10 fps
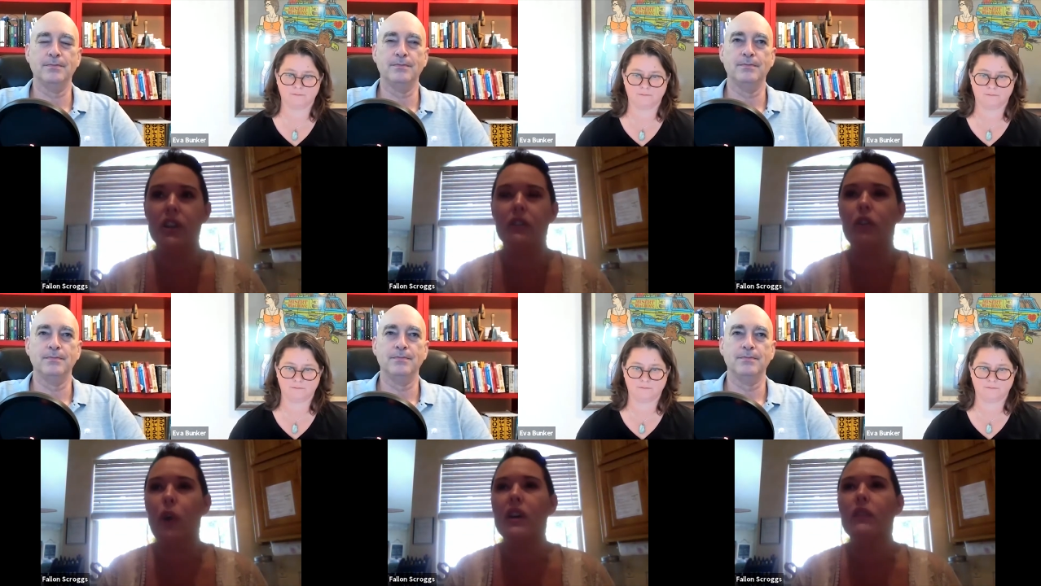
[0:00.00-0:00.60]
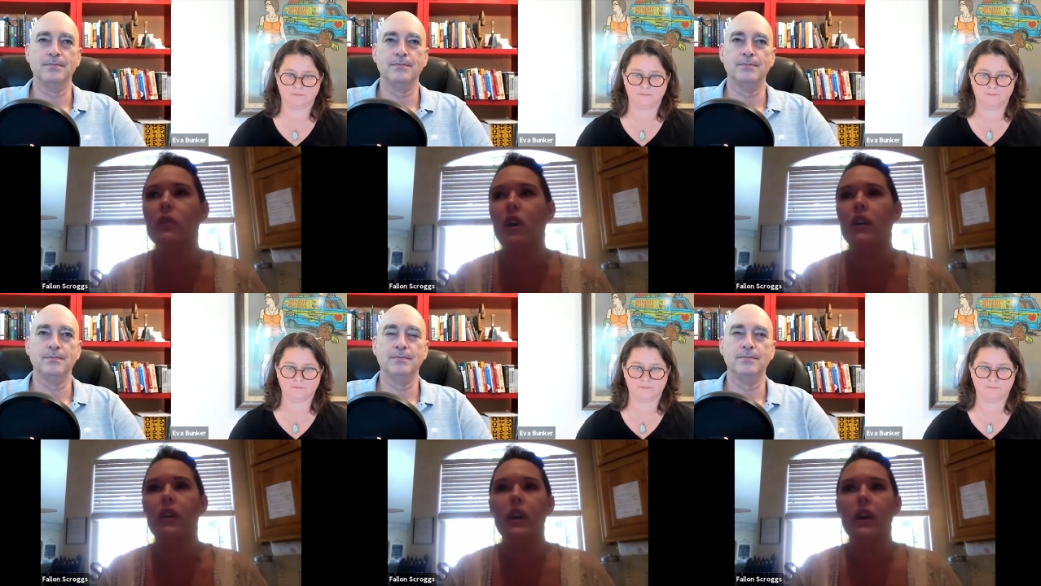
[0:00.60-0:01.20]
Speaker 1: And granted, they're not
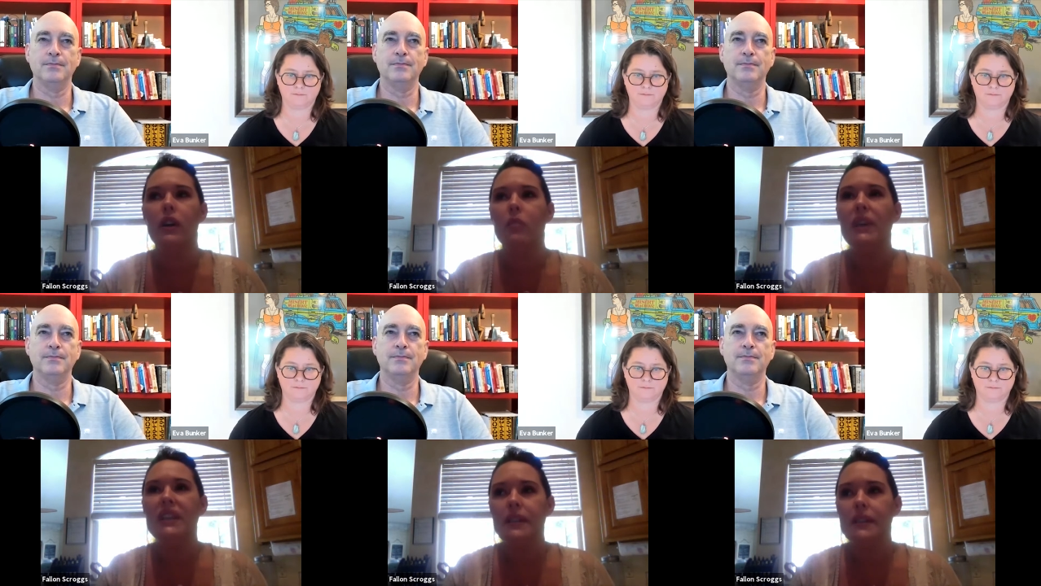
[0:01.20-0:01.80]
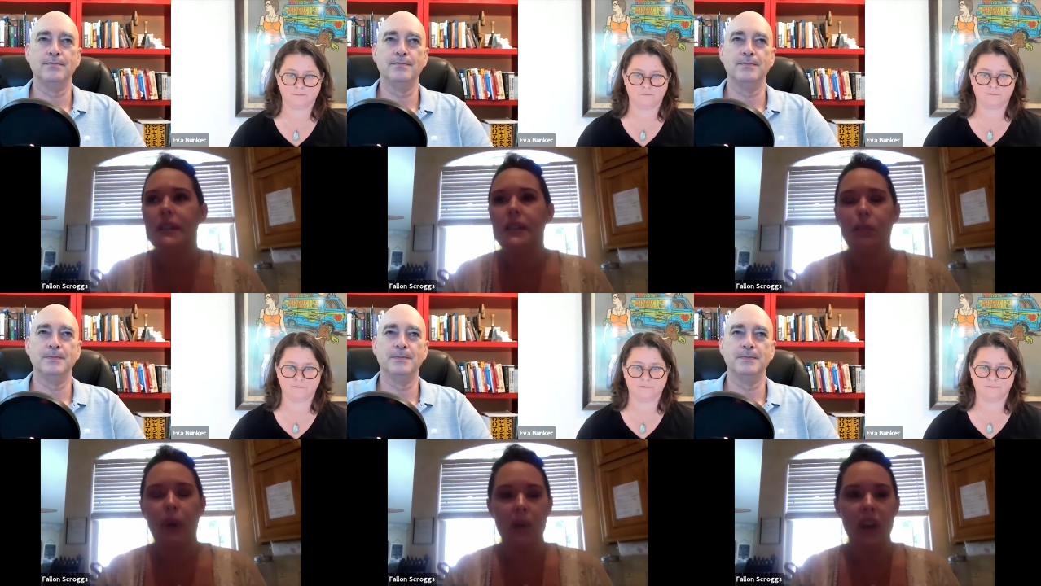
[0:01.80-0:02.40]
businesses,
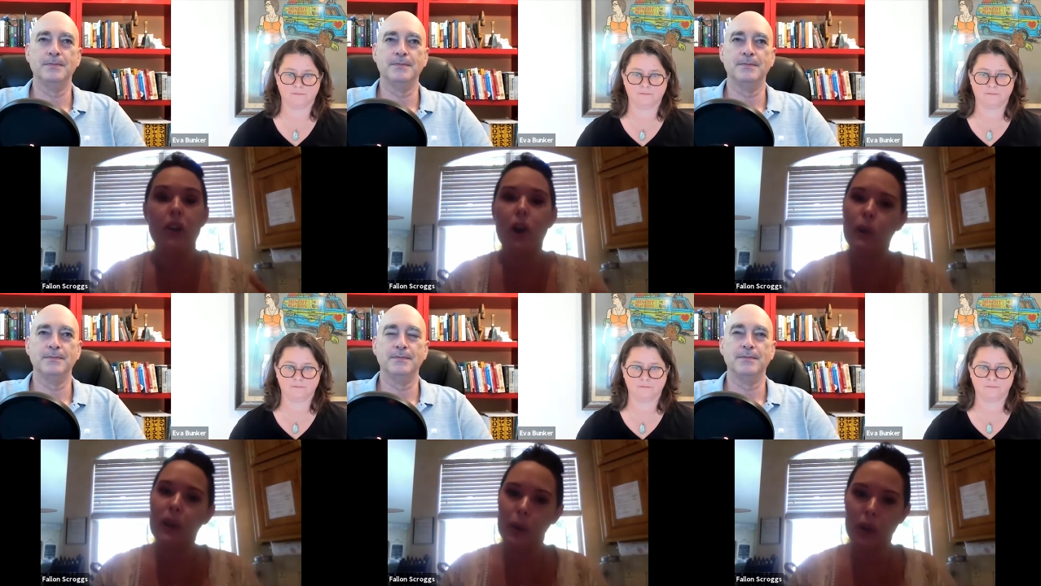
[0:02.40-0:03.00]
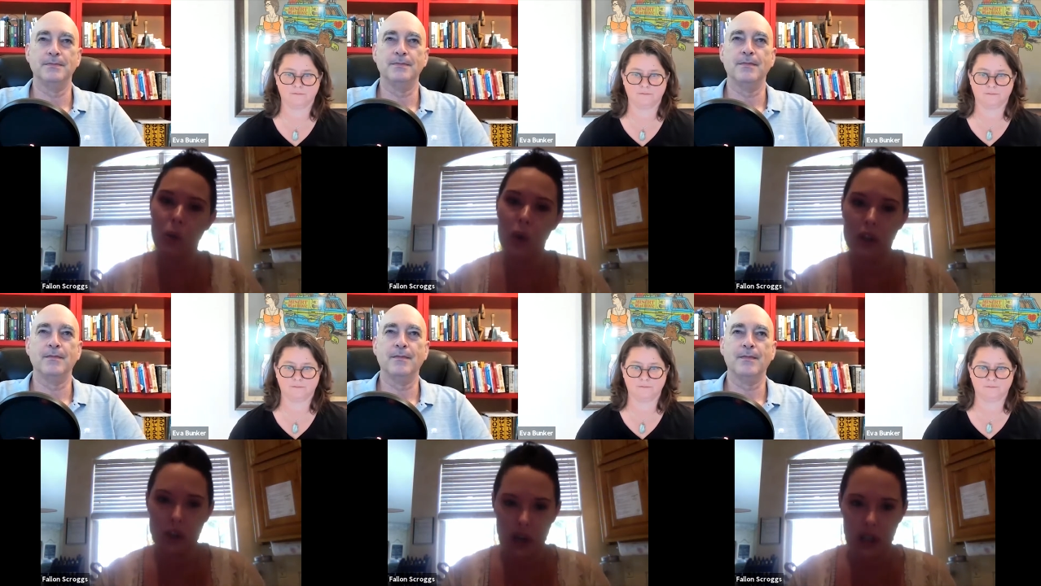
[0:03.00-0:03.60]
but I mean, I know like when you want to
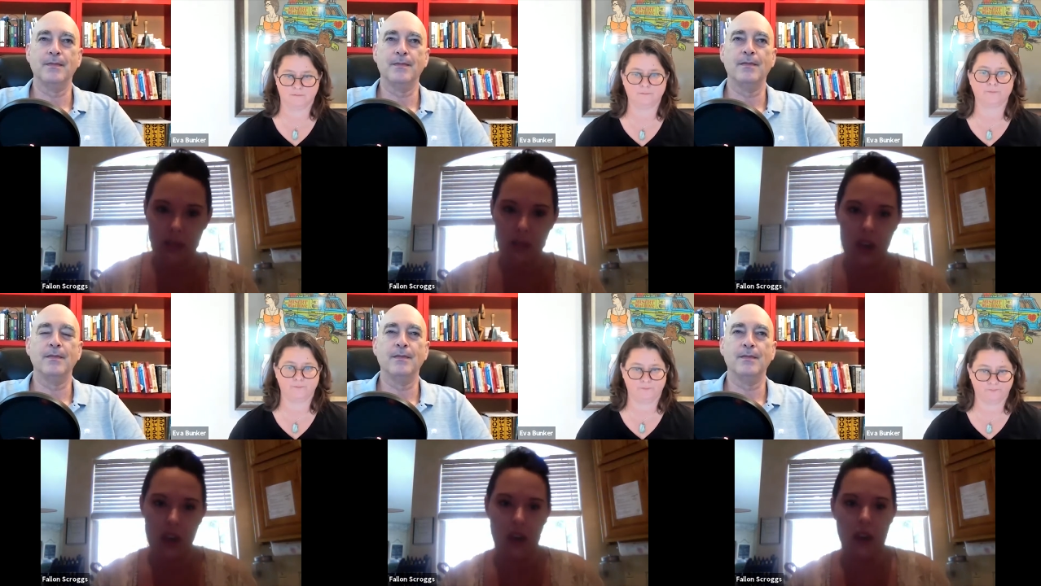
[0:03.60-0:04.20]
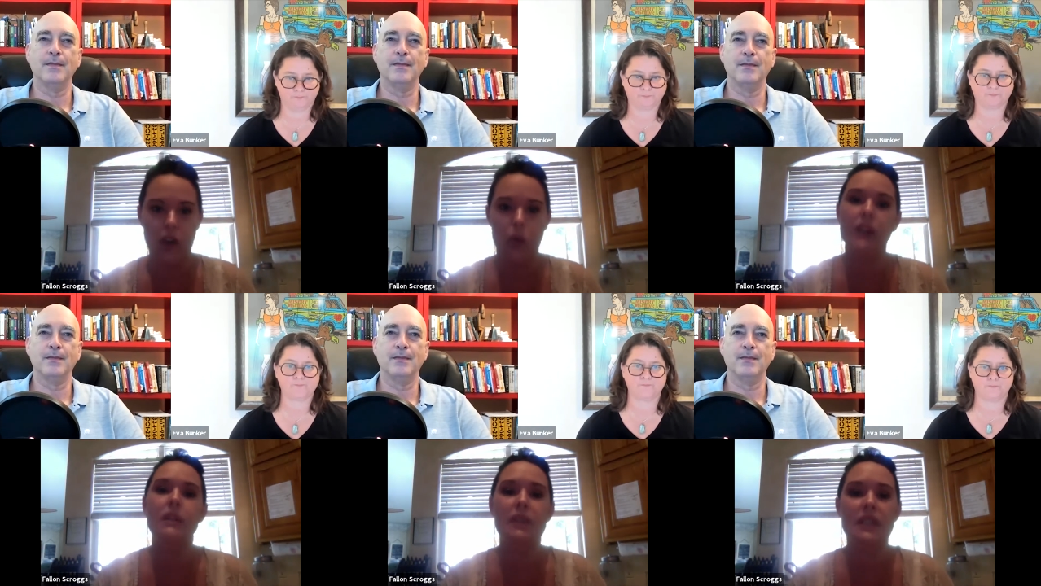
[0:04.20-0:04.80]
start something and you want
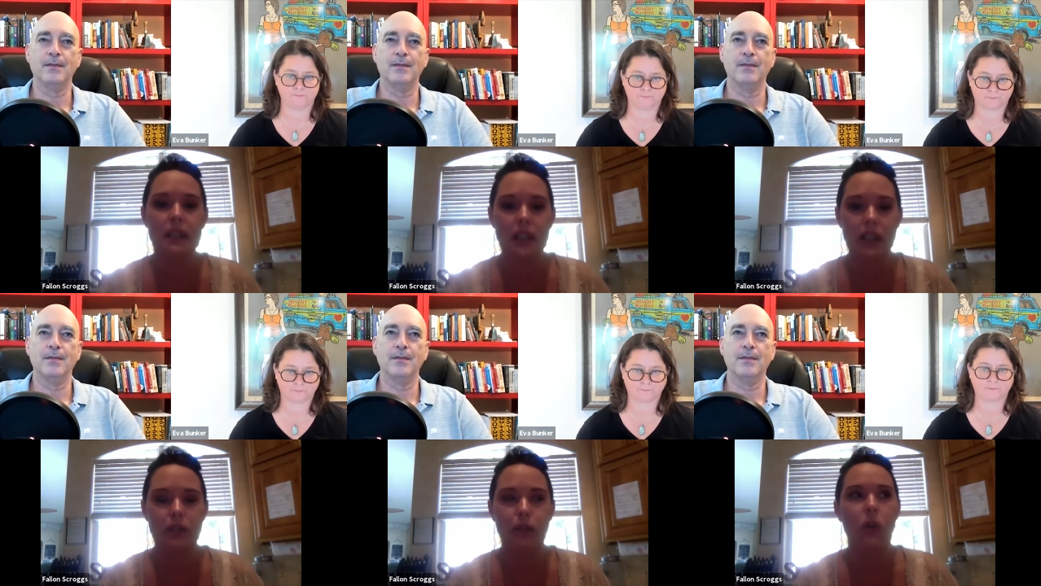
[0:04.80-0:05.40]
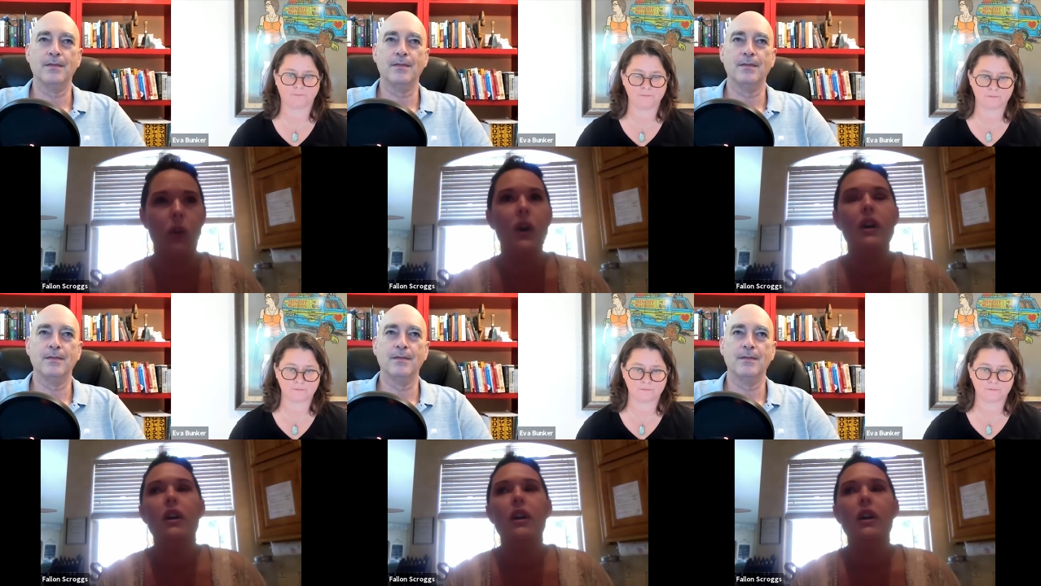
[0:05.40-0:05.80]
it to be successful,